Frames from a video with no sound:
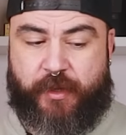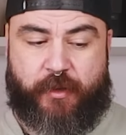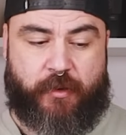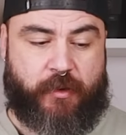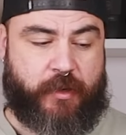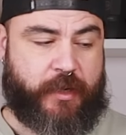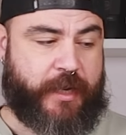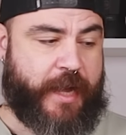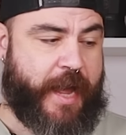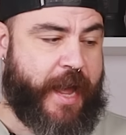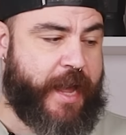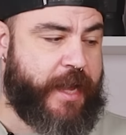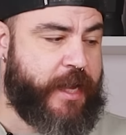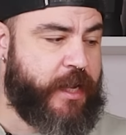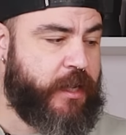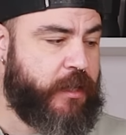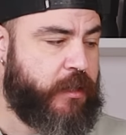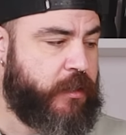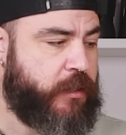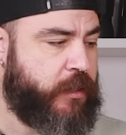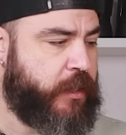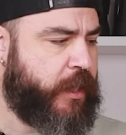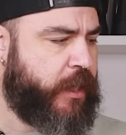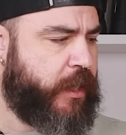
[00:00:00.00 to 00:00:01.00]
Okay,
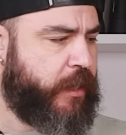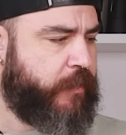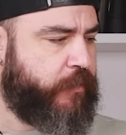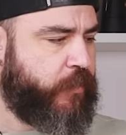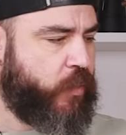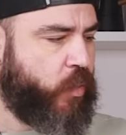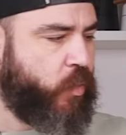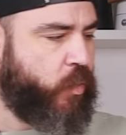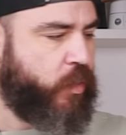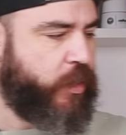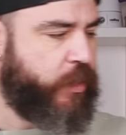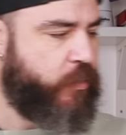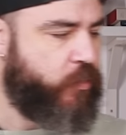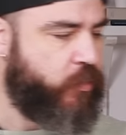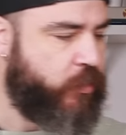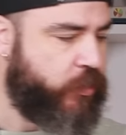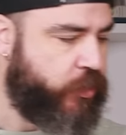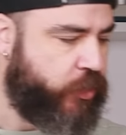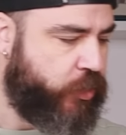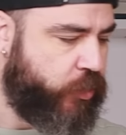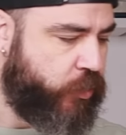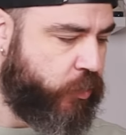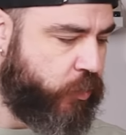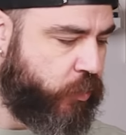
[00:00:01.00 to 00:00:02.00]
what I will
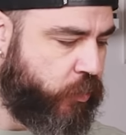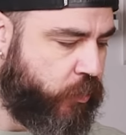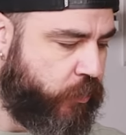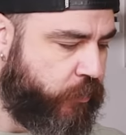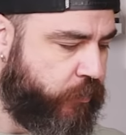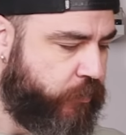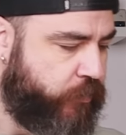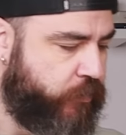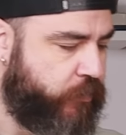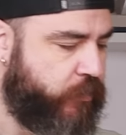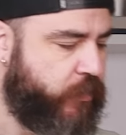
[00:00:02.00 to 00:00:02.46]
do,